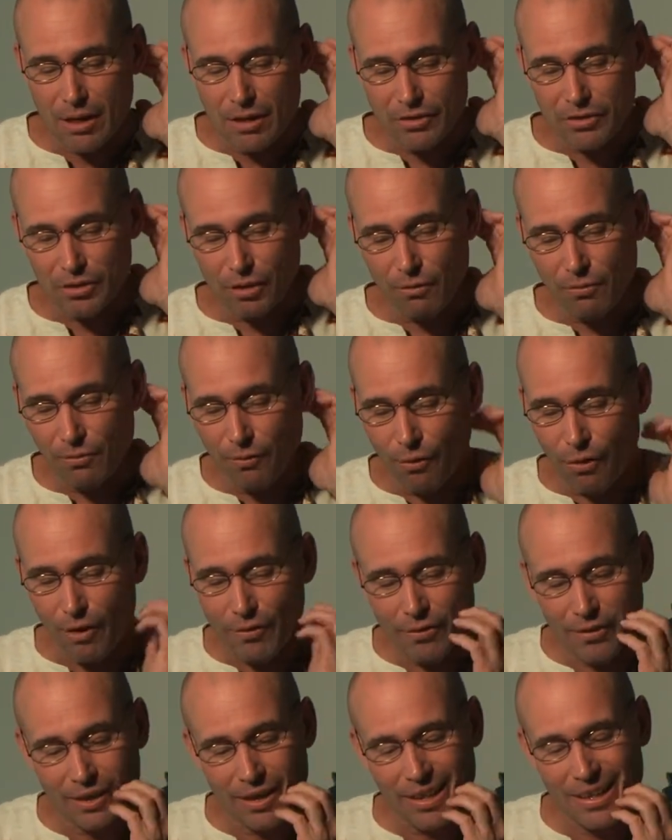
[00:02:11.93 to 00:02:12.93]
So
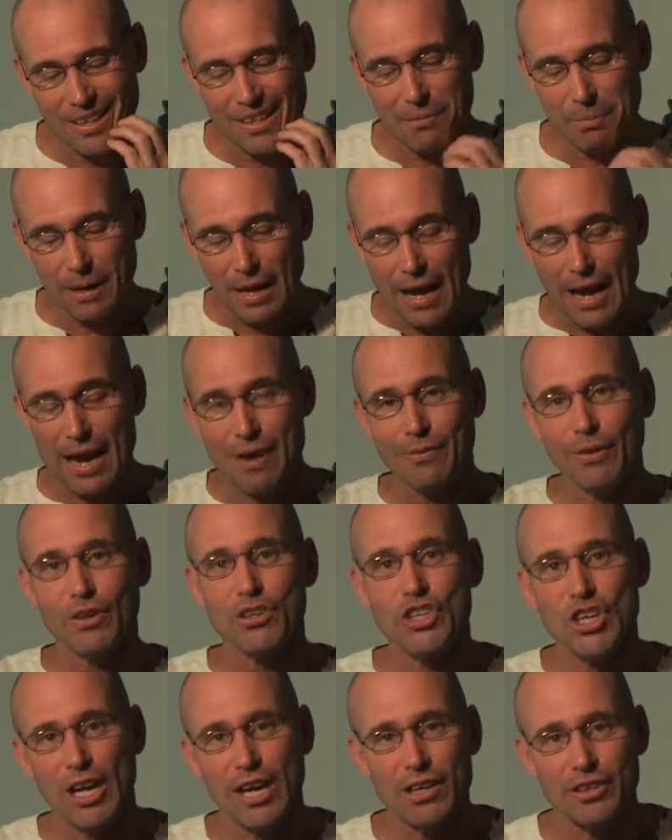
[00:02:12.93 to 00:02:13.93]
fourthly, the behavior
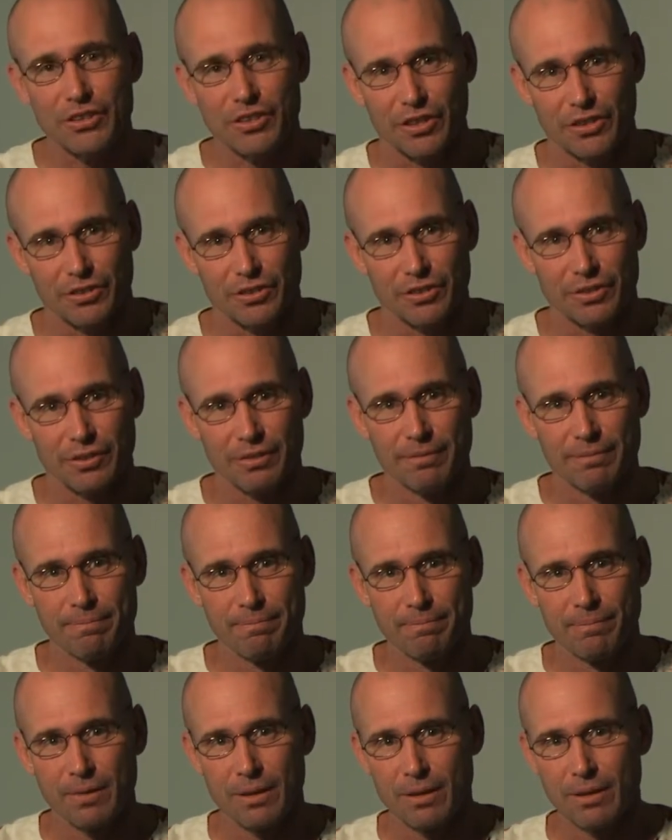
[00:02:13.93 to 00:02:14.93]
changes.
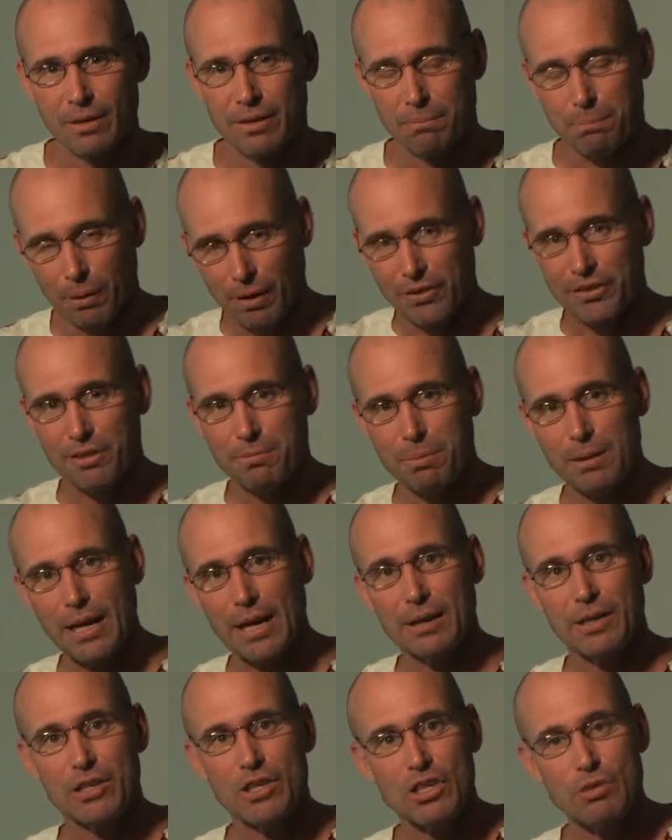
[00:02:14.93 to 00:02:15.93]
The person,
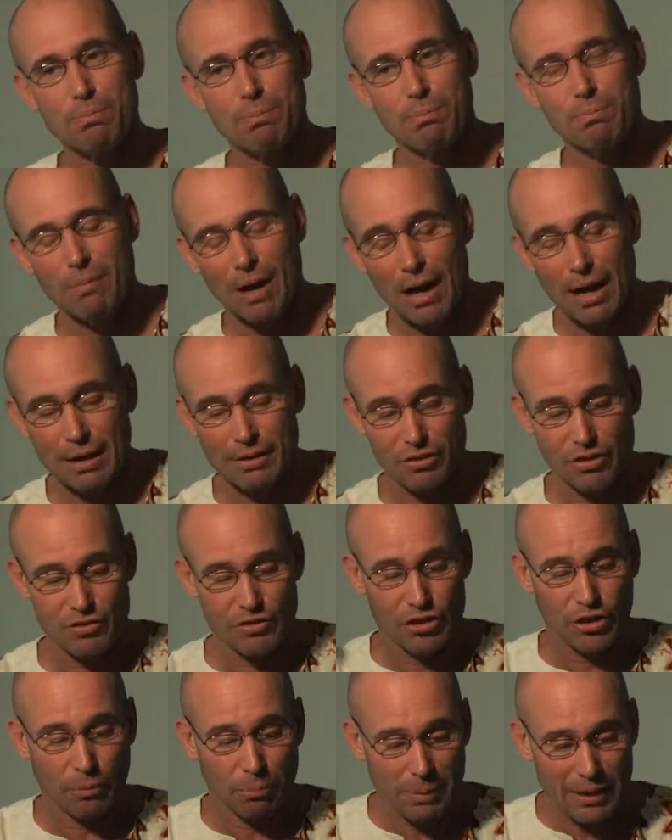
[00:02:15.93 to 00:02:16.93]

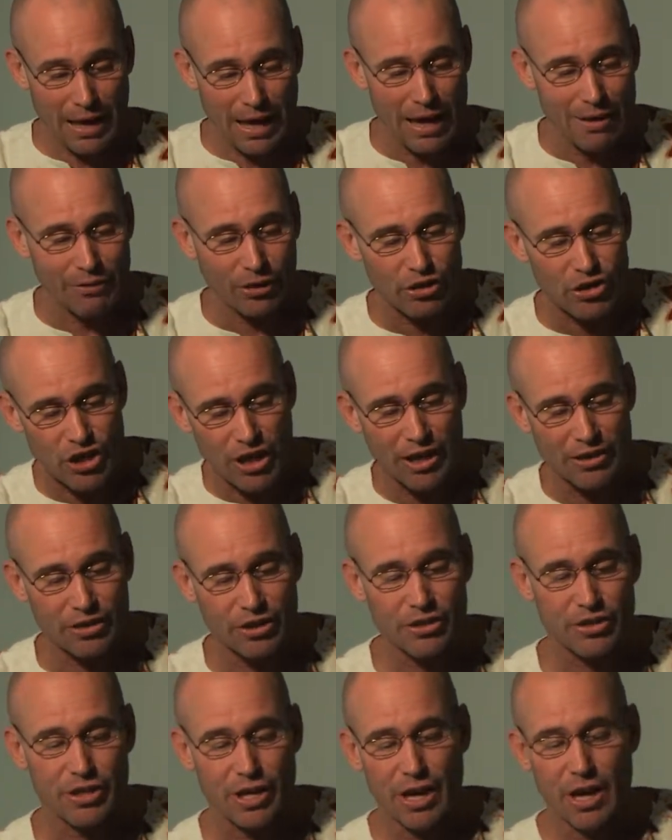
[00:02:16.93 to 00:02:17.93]
their behavior
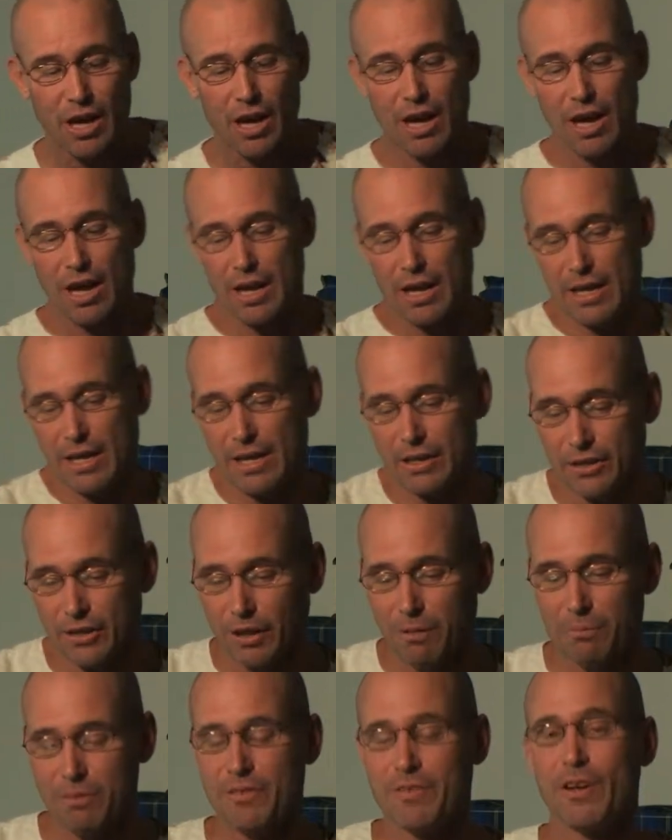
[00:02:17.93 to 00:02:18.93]
changes in
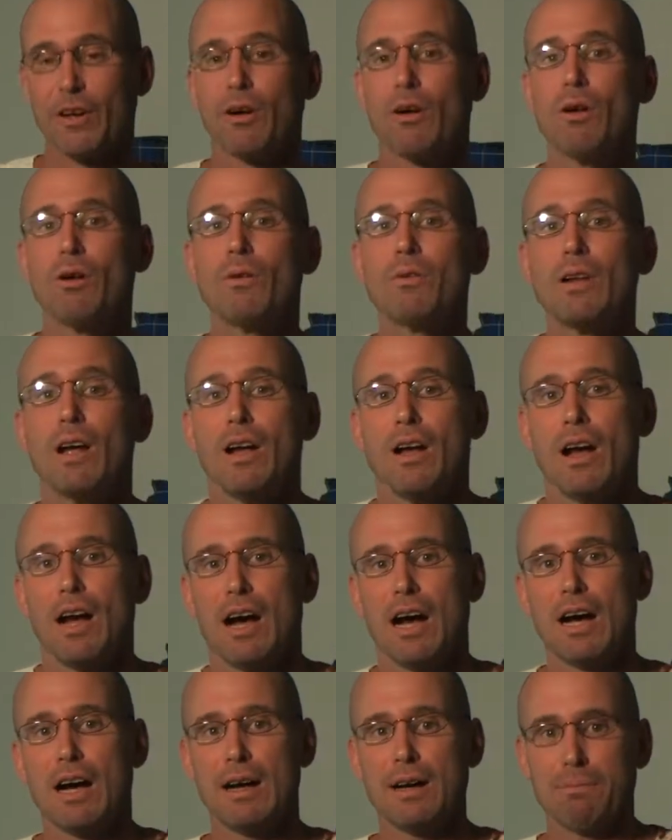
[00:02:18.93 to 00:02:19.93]
terms of their own
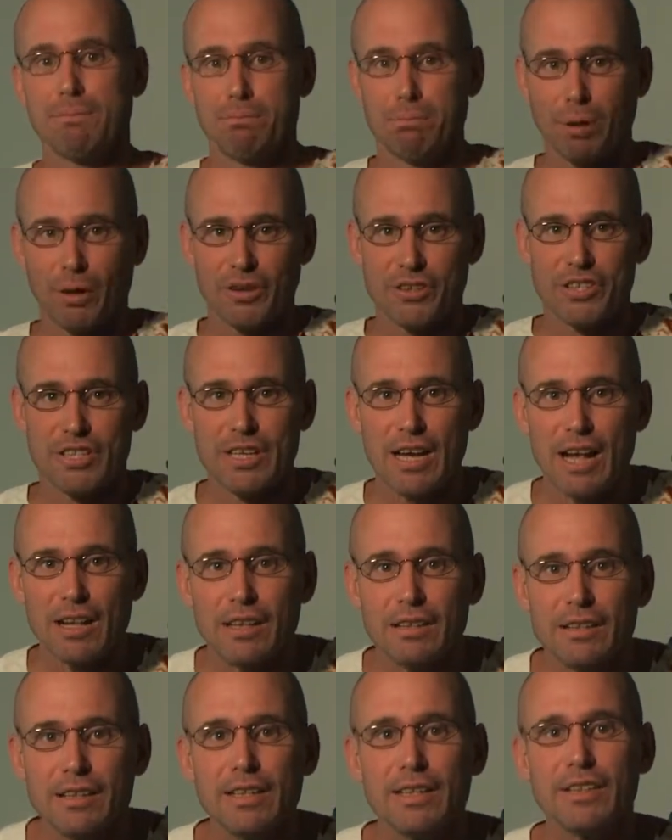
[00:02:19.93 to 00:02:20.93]

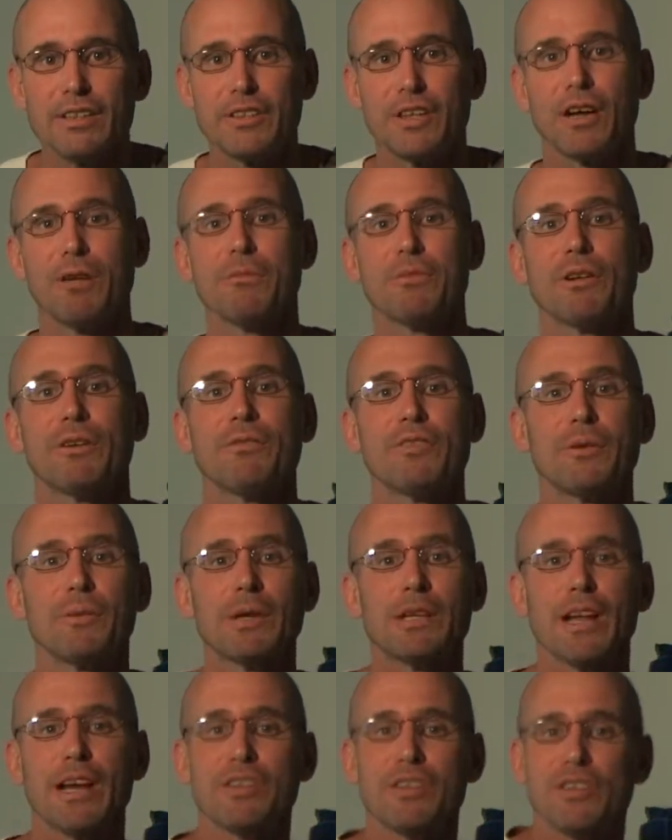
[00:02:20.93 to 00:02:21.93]
personality, in terms of the
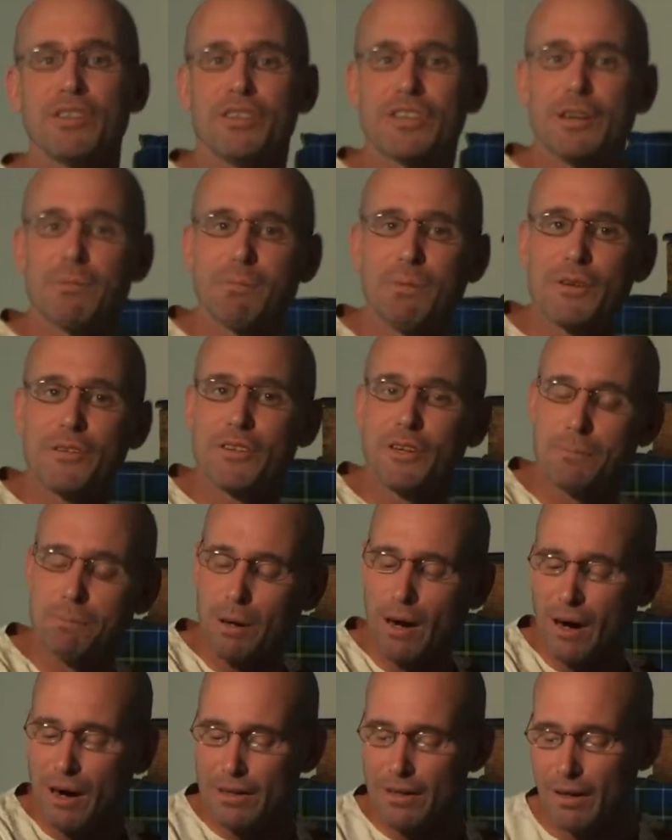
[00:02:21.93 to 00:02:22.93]
relationship with their
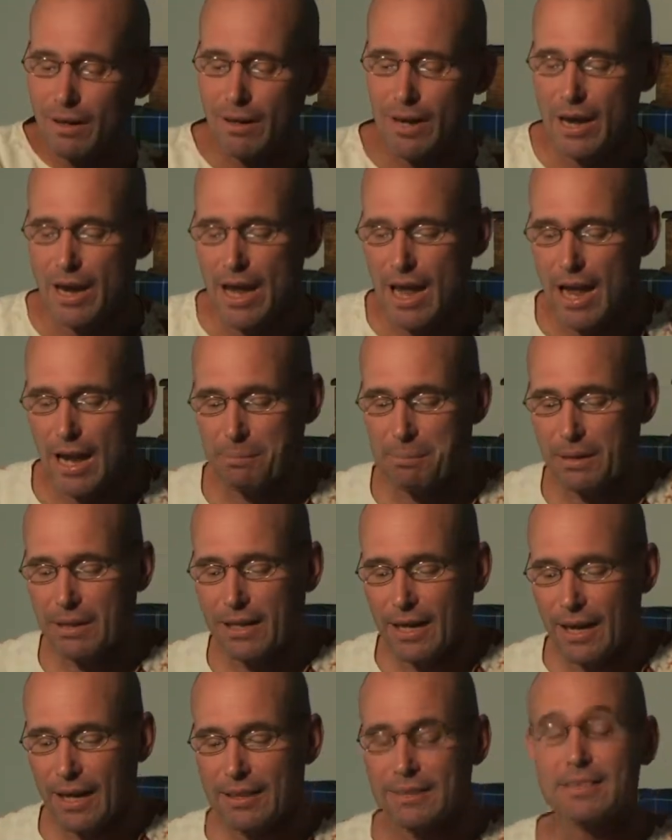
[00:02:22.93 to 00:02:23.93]
partner,
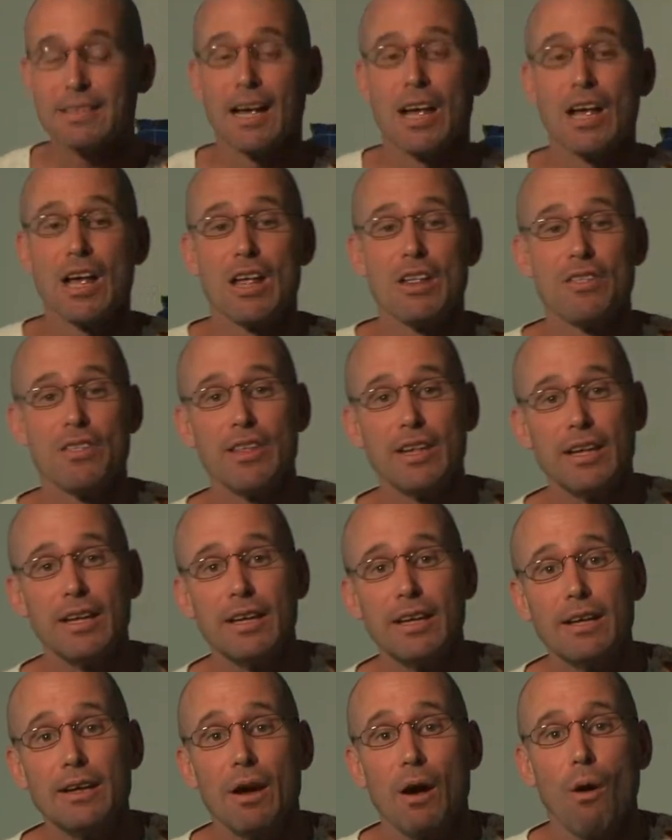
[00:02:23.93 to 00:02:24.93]
because
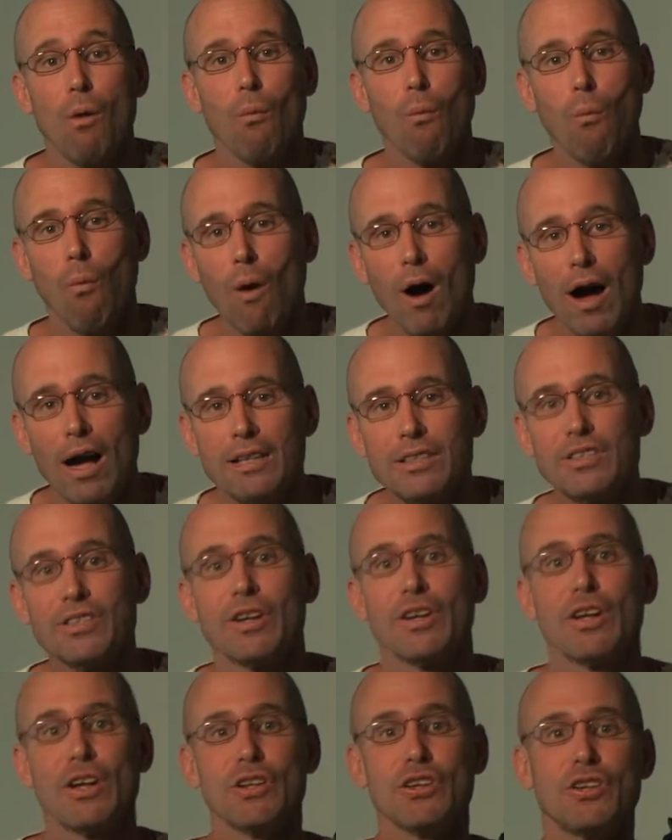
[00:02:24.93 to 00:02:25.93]
they want
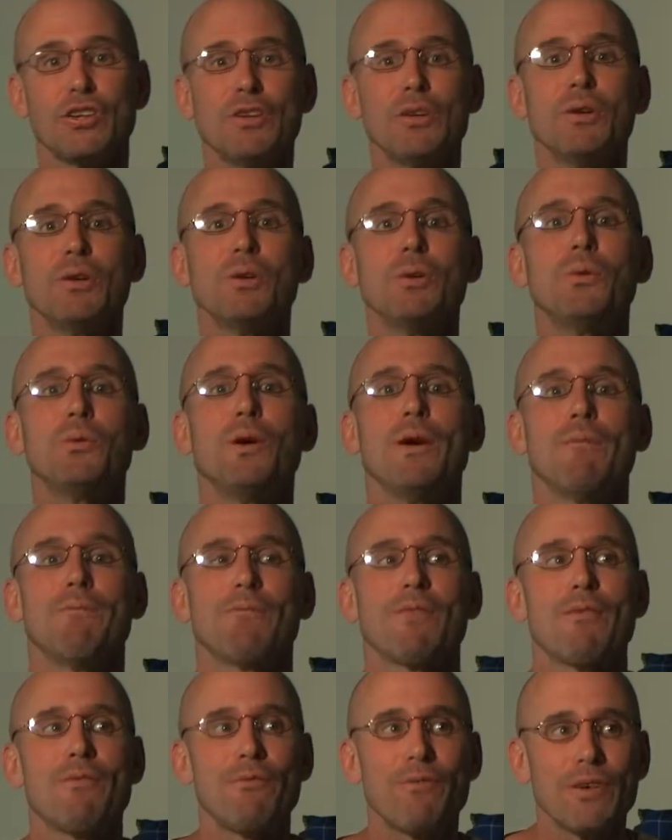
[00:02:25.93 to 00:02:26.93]
to
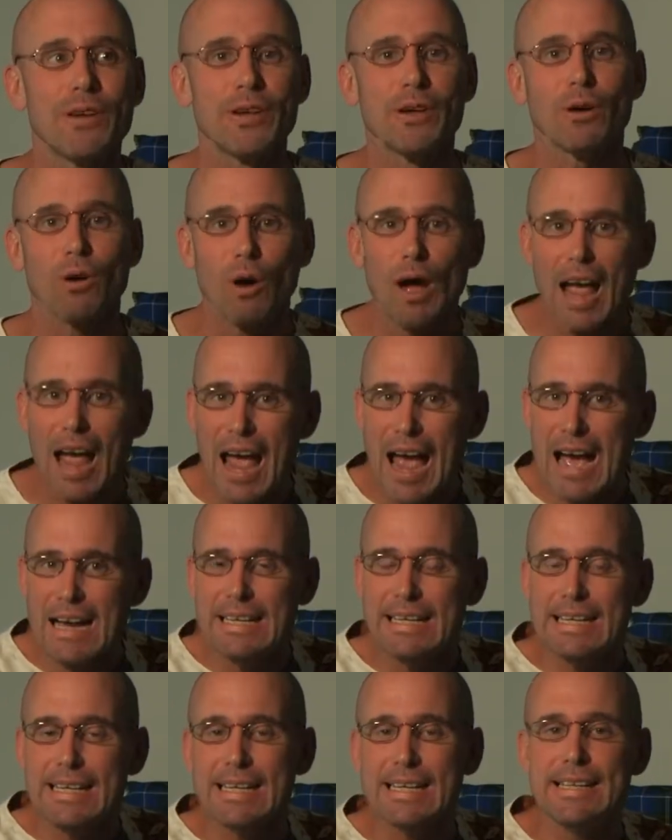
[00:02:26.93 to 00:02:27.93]
feel at
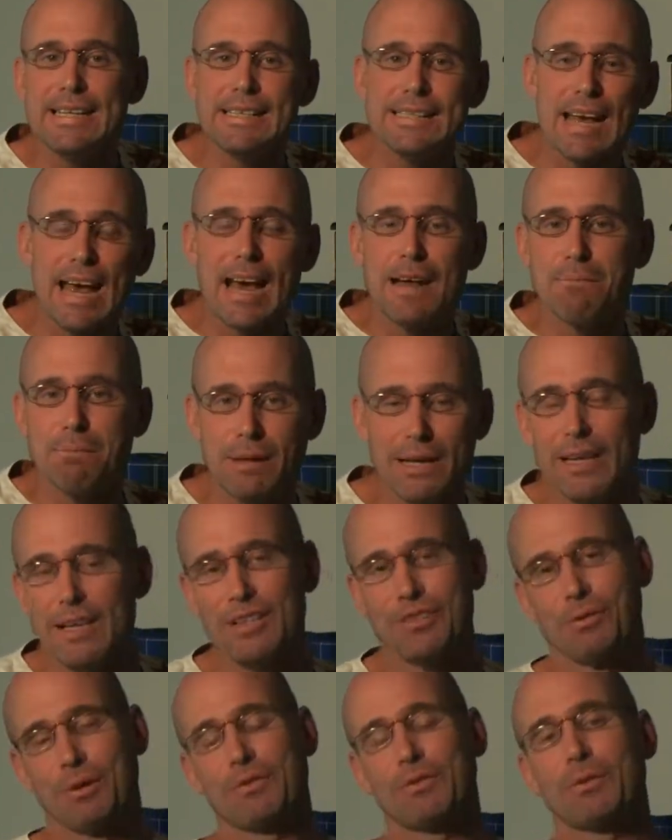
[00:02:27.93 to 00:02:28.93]
ease, at
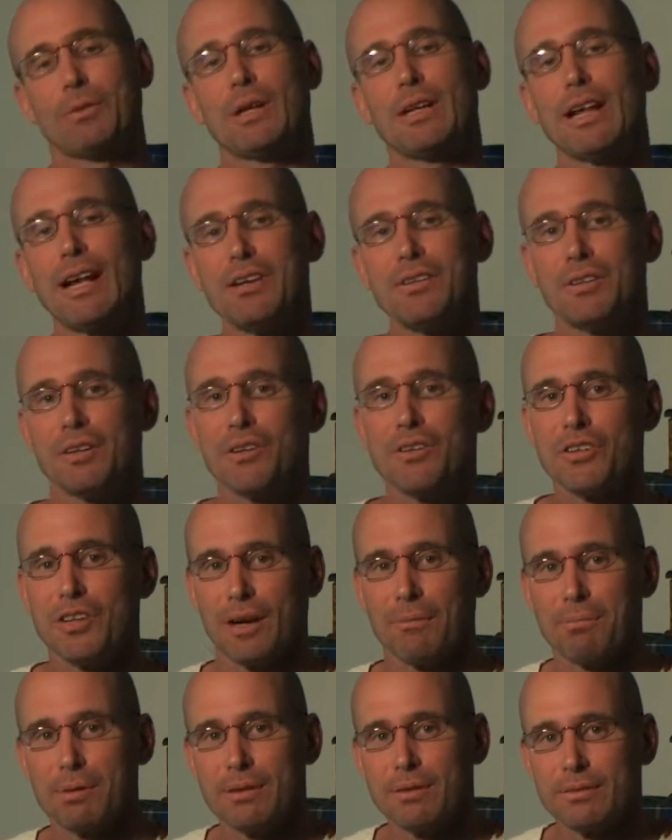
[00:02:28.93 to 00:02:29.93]
peace with the
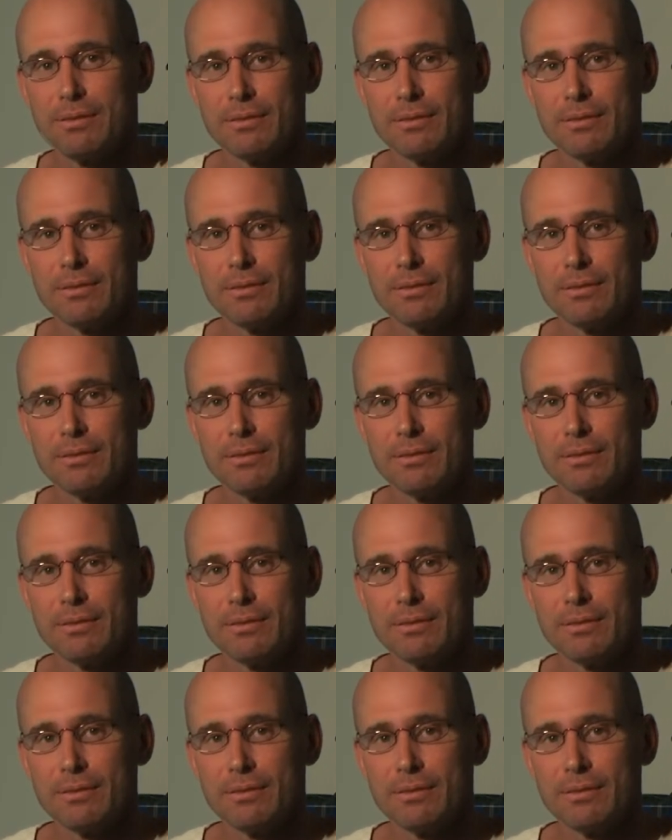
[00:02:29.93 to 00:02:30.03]
relationship.